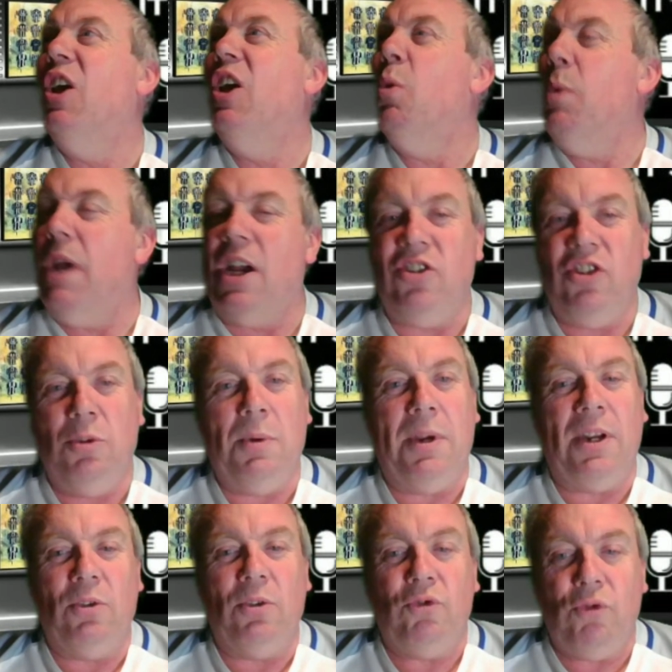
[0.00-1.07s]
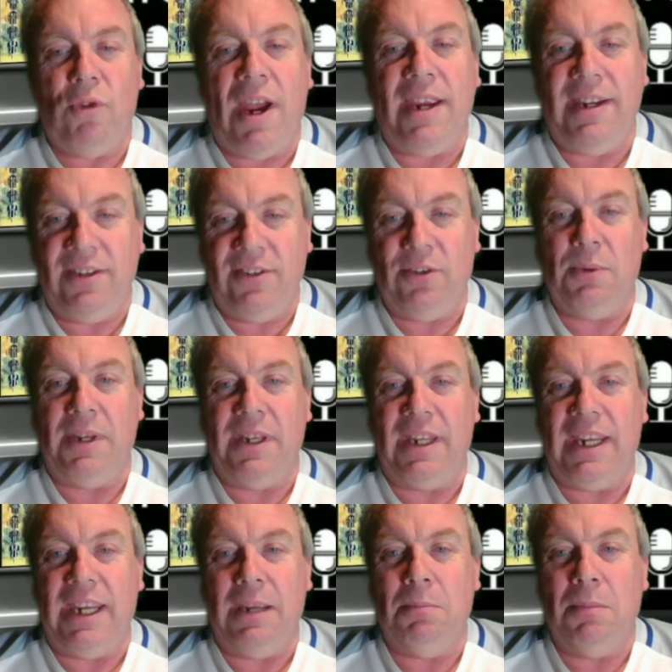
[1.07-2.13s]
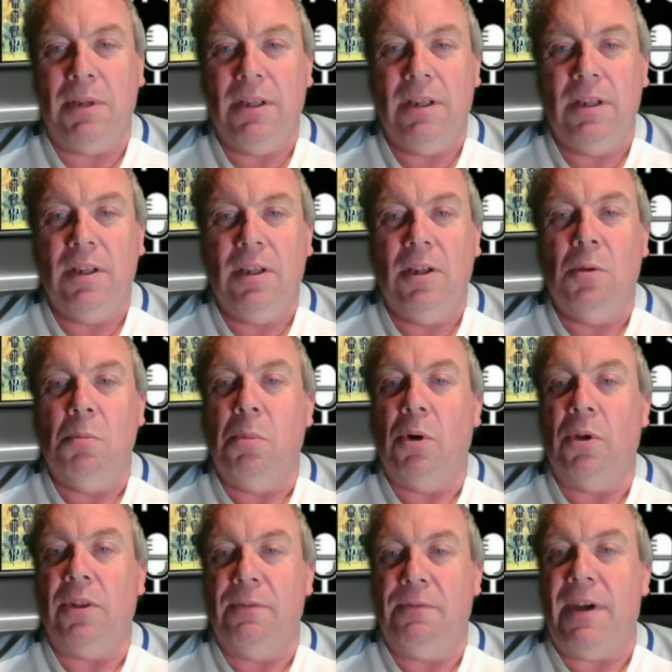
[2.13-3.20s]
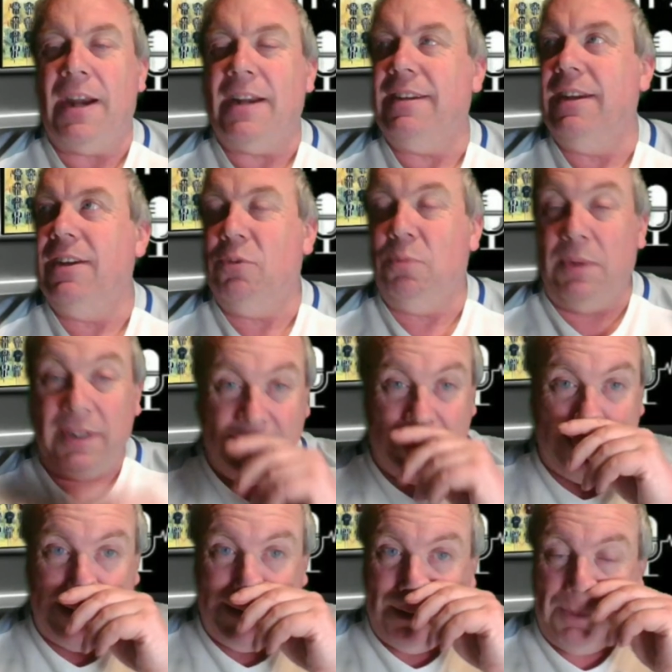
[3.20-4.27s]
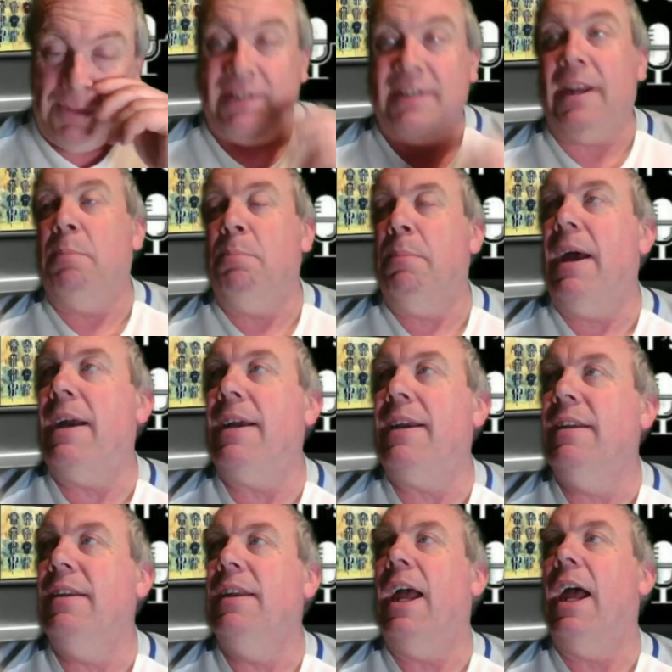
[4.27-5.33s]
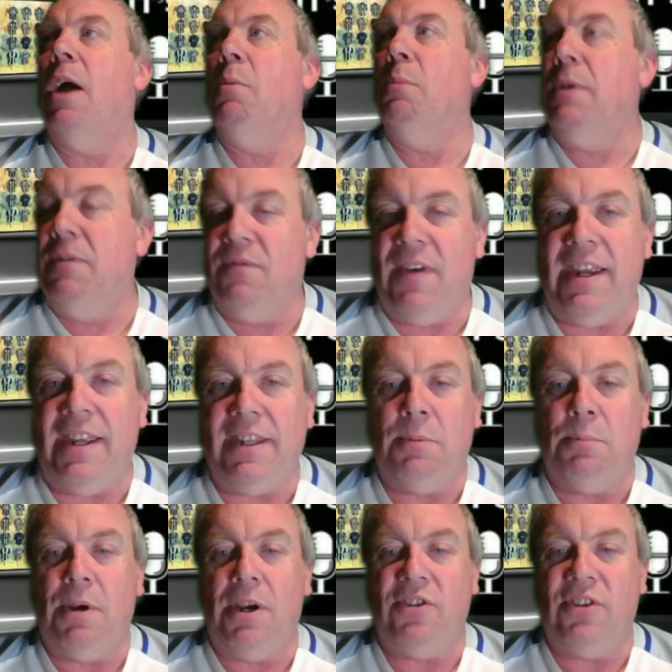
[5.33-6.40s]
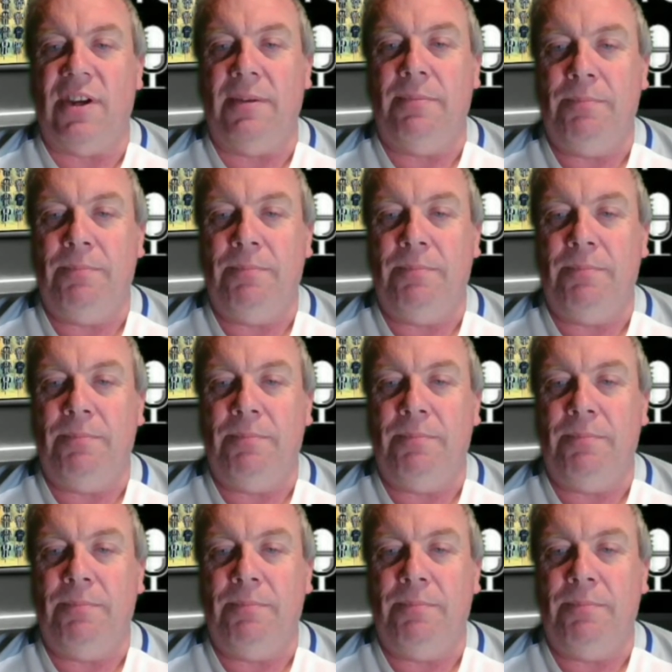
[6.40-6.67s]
we actually went out trying to win the game. But the fact is we didn't. We sat back and we invited the pressure.